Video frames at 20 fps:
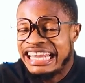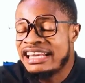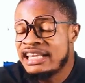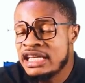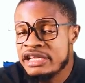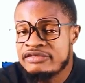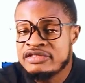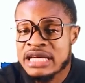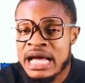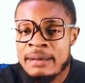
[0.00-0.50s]

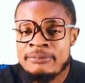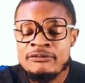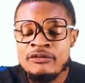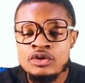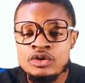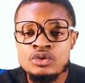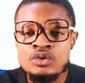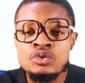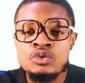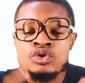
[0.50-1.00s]
LearnLift app
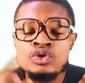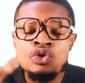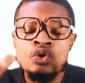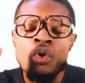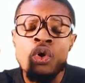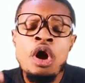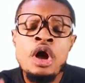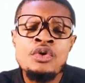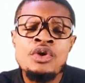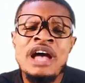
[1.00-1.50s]
for you.
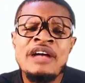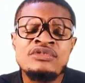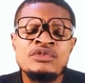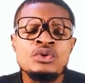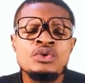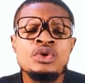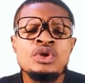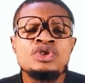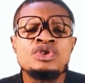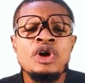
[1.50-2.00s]
So all you have
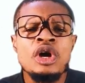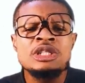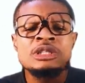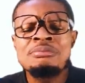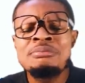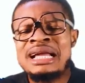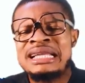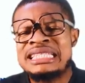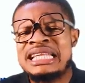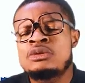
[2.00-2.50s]
to do is just
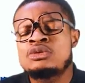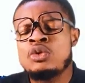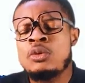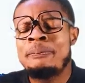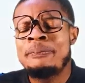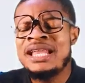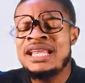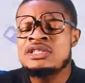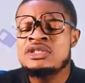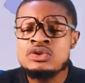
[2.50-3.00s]
mark down to
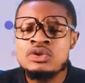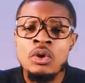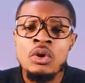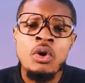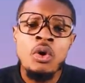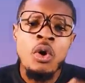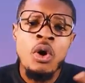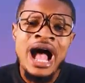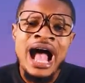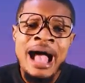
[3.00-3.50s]
Play Store
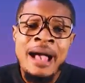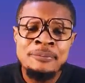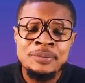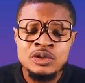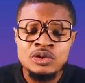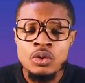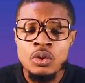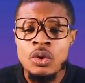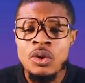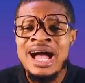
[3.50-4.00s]
or App
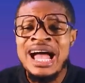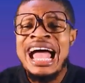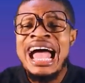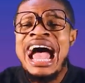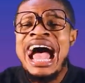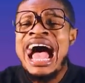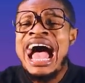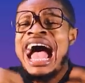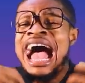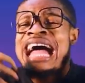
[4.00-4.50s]
Store
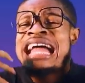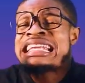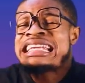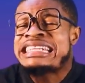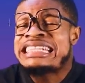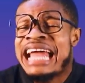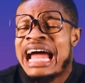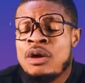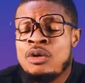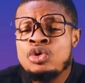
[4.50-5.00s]
and
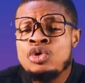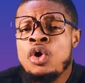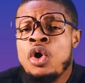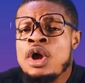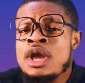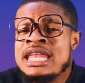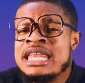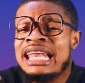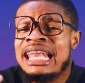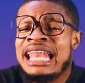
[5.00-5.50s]

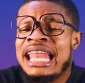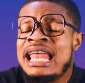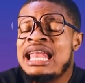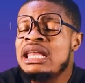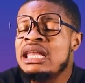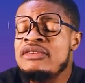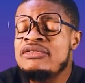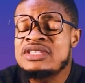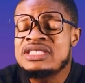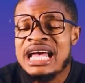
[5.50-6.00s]
download the
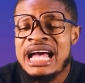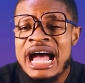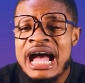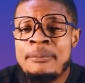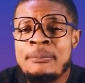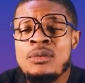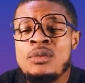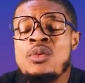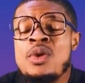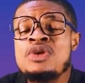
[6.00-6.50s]
LearnLift
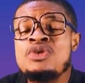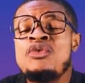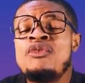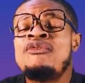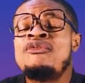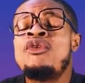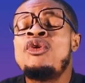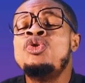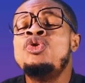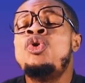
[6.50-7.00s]
app where you
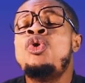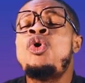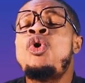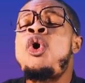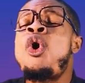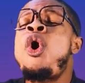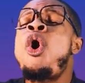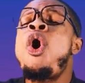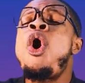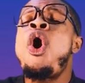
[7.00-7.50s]

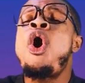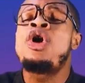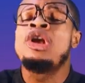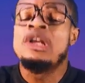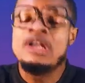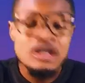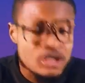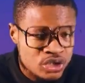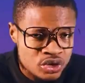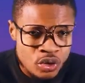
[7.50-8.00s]
follow all
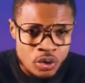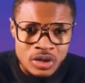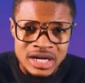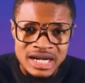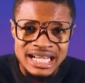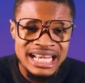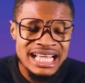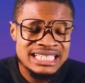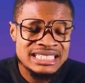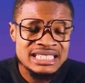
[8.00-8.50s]
your
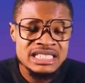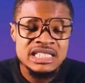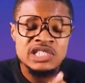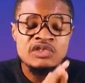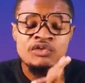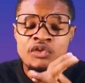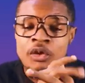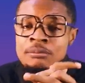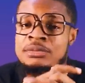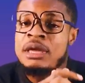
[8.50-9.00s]
classes
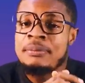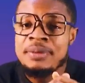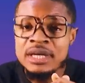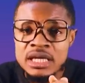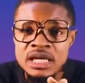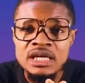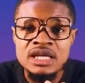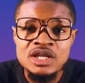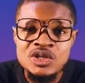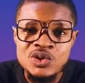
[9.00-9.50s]
from the
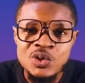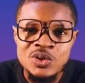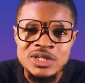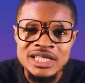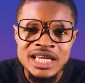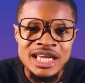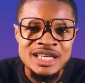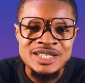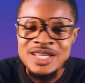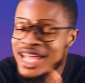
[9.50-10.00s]
beginning to
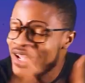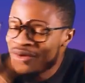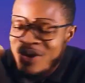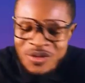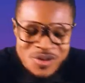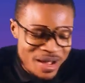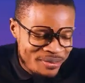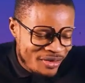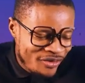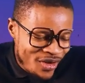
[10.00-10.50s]
the end. A
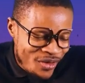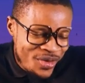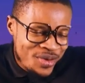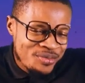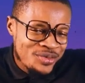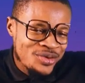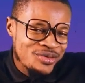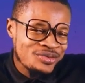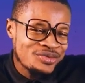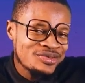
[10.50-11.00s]
quick one before we
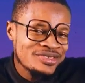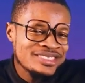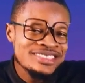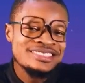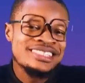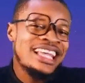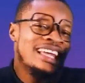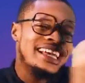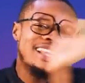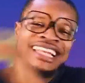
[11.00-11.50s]
move.
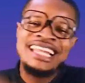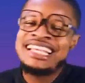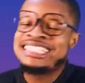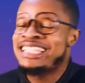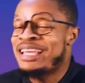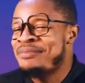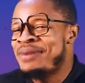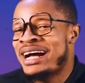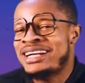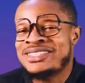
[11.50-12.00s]
Let's
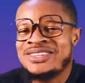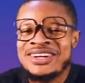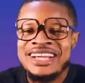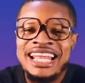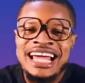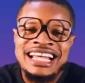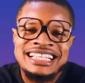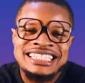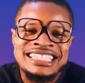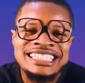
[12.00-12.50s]
get back to
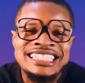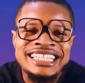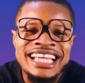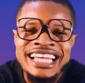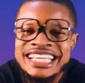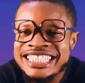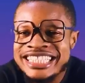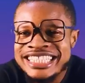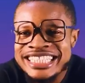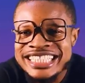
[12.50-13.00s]
class.
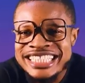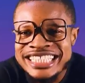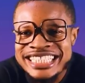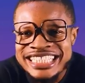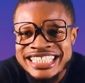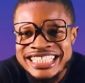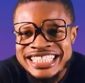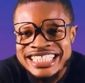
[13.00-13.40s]
Enjoy.